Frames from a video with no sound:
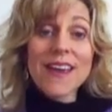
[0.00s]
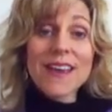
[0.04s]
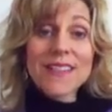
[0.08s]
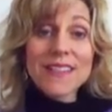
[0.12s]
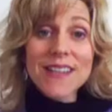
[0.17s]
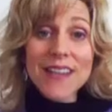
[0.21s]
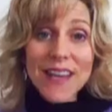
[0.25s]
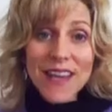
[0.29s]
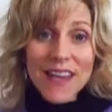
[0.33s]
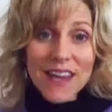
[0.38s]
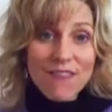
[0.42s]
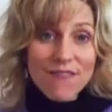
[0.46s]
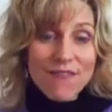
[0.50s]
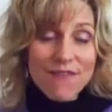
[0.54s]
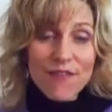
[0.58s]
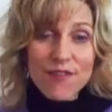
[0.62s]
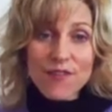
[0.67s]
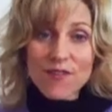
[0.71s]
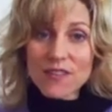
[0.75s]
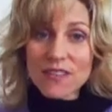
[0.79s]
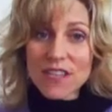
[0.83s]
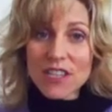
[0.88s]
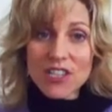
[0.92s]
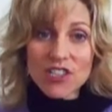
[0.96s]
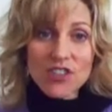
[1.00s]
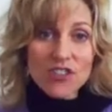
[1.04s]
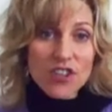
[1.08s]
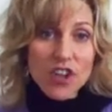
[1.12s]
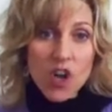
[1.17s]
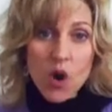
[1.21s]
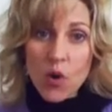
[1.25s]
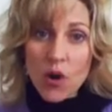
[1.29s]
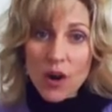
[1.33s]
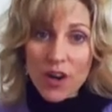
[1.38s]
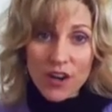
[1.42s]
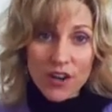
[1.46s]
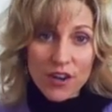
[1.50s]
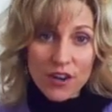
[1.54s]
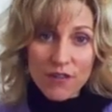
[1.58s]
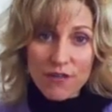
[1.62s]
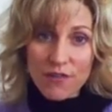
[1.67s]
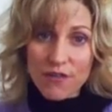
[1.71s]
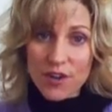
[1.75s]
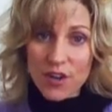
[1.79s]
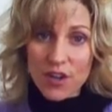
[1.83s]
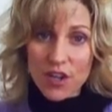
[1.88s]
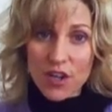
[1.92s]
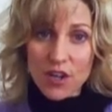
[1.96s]
to eat foods that you know aren't good
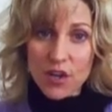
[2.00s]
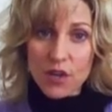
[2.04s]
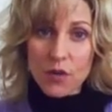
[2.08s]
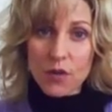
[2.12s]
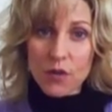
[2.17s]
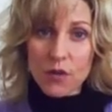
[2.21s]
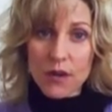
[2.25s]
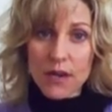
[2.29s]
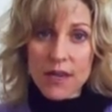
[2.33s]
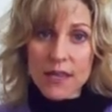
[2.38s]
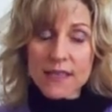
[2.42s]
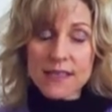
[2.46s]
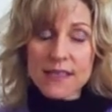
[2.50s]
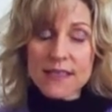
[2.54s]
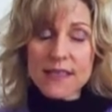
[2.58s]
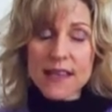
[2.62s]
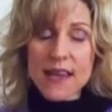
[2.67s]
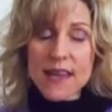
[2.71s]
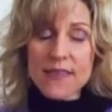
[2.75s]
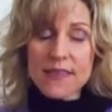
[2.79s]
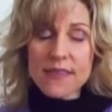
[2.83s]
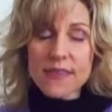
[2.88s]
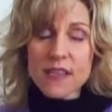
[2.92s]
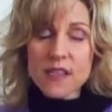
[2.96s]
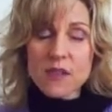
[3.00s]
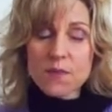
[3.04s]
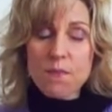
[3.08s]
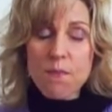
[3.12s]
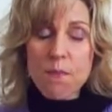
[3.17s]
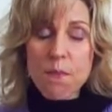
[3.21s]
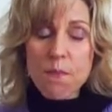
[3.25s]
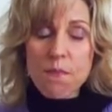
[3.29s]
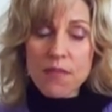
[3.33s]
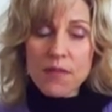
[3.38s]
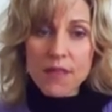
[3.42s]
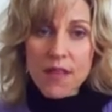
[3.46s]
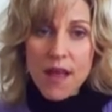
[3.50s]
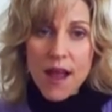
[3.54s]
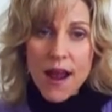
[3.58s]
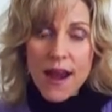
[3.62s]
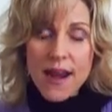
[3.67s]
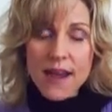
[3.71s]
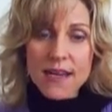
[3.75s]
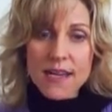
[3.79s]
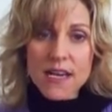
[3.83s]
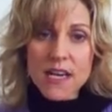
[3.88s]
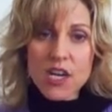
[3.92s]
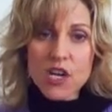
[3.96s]
for you. It's like this
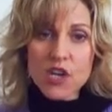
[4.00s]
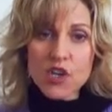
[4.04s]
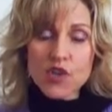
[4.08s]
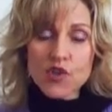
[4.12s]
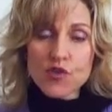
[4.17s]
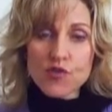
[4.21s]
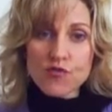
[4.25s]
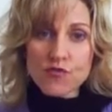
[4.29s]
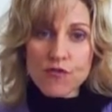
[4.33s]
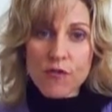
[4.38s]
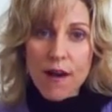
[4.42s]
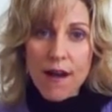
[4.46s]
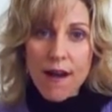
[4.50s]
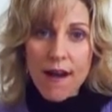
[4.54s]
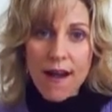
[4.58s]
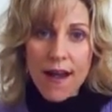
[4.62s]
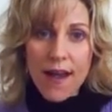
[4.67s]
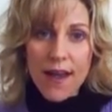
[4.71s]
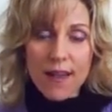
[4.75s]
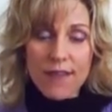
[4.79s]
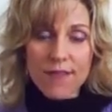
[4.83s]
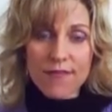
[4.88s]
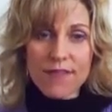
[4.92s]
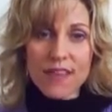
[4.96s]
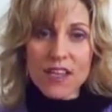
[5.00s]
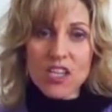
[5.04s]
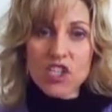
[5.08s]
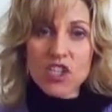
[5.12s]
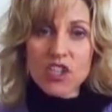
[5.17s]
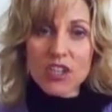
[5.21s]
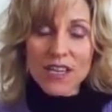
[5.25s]
blinding drive that you